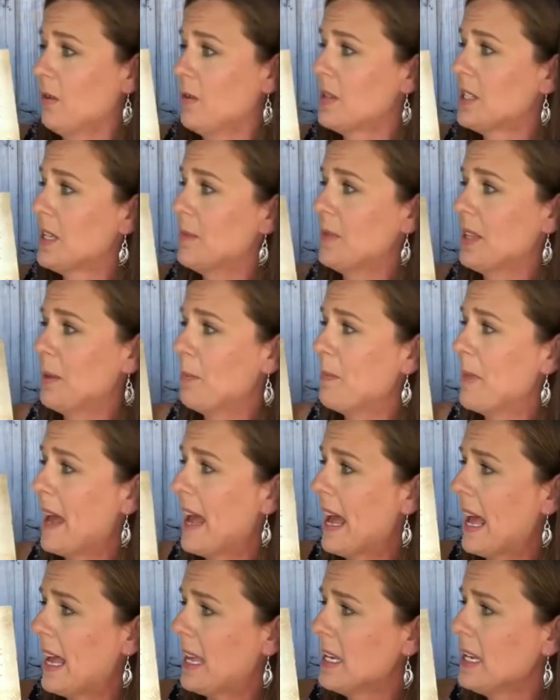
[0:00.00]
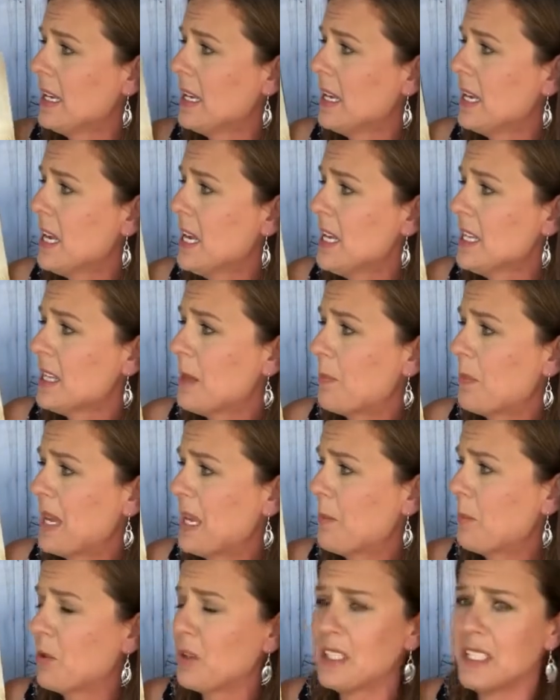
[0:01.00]
something bad. The
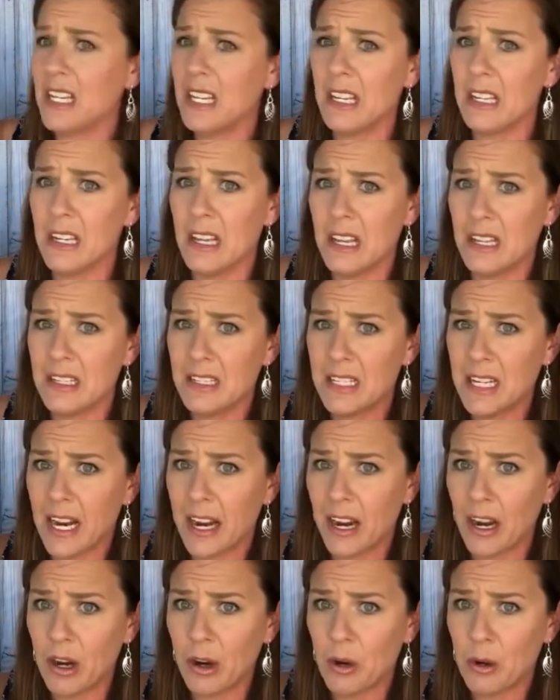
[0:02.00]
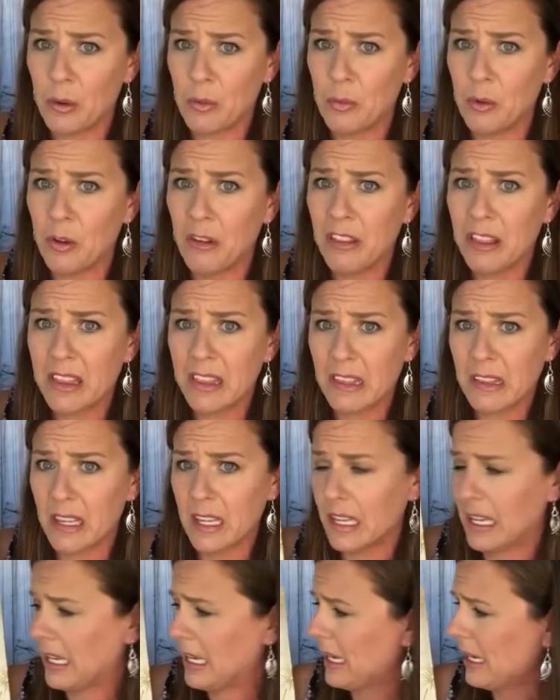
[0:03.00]
people did a terrible
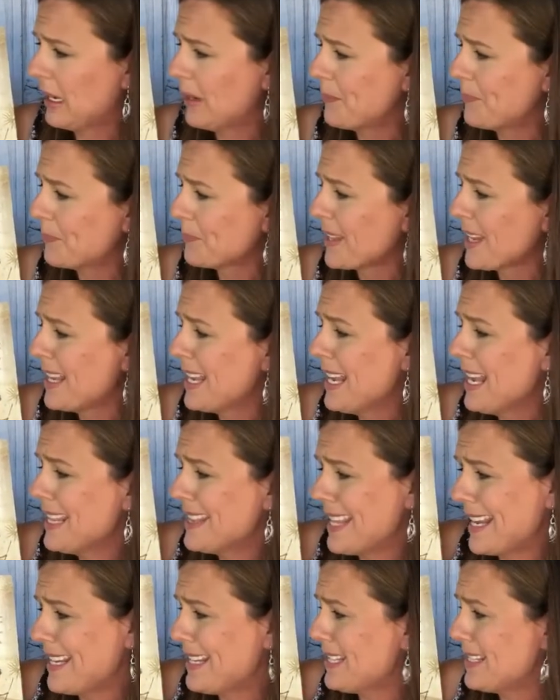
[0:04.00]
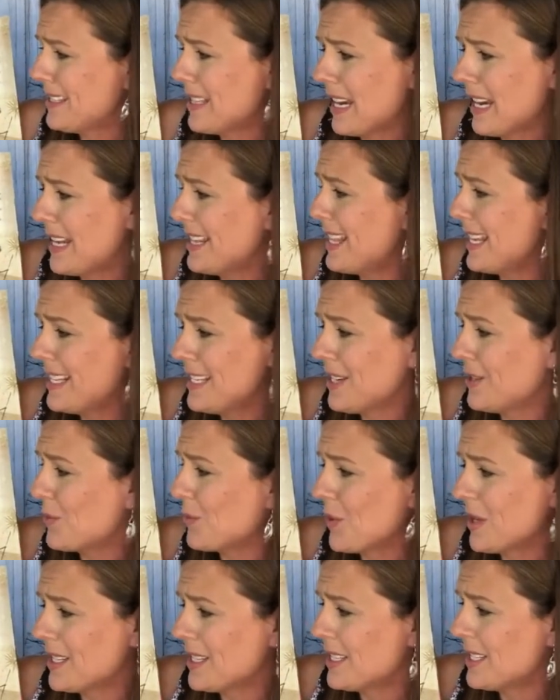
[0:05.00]
thing. They decided they didn't
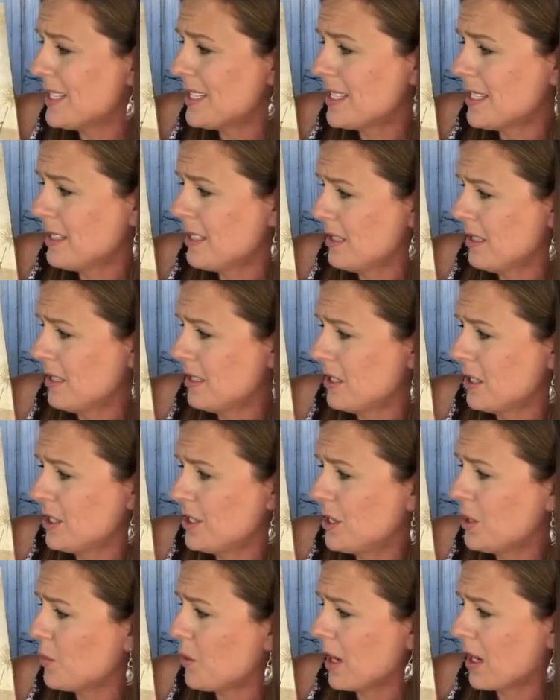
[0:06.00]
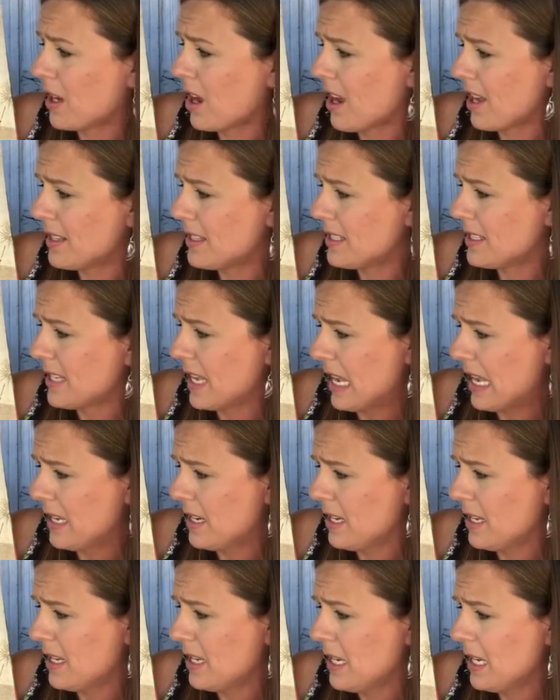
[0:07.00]
want to do what God said.
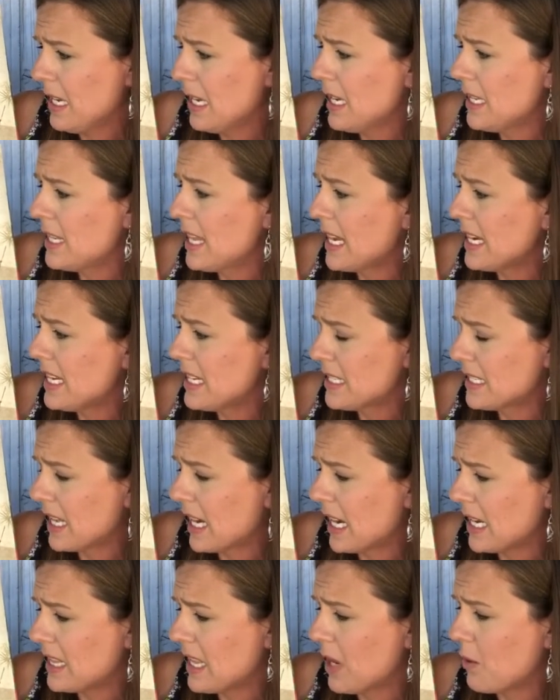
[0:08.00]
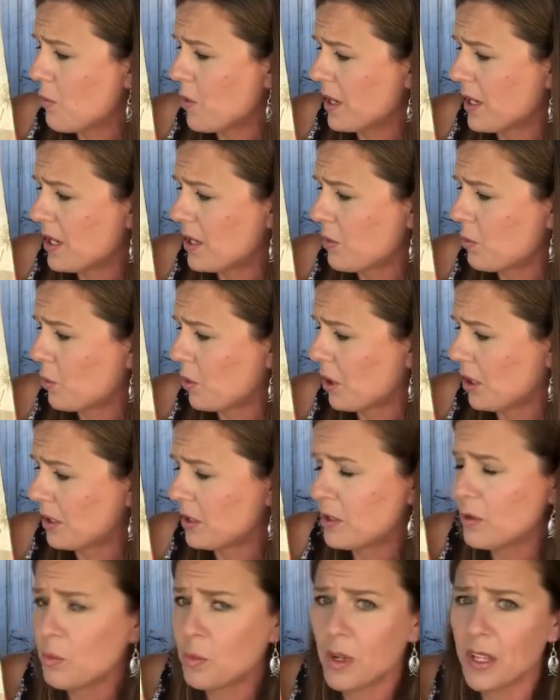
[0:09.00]
They decided they wanted a world
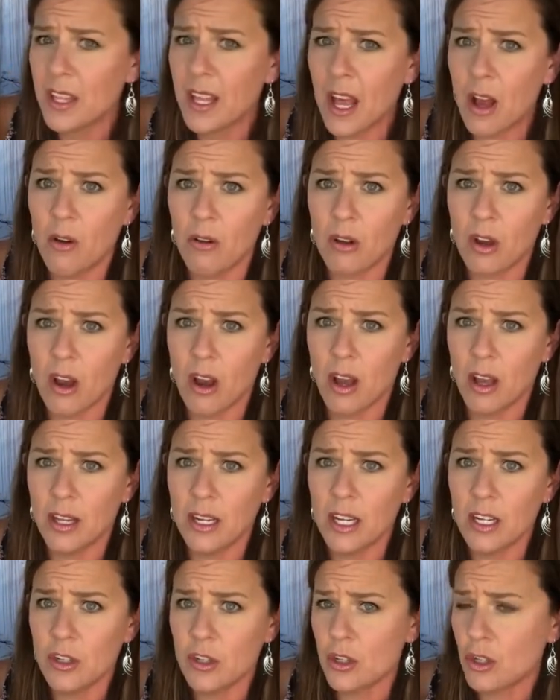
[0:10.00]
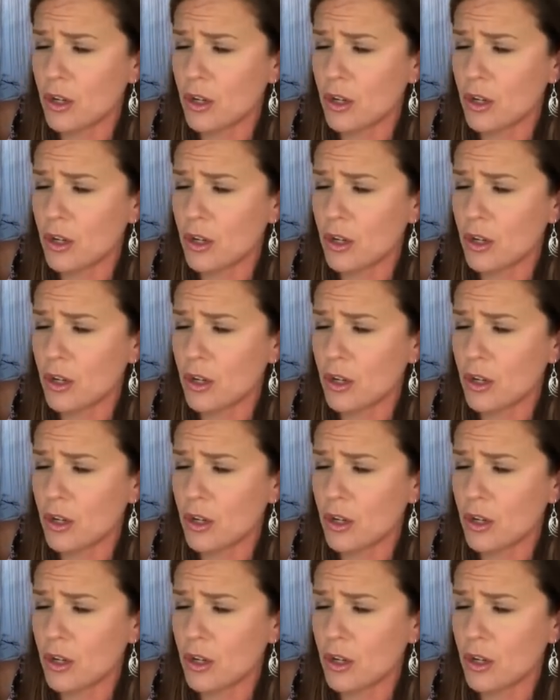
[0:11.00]
without God in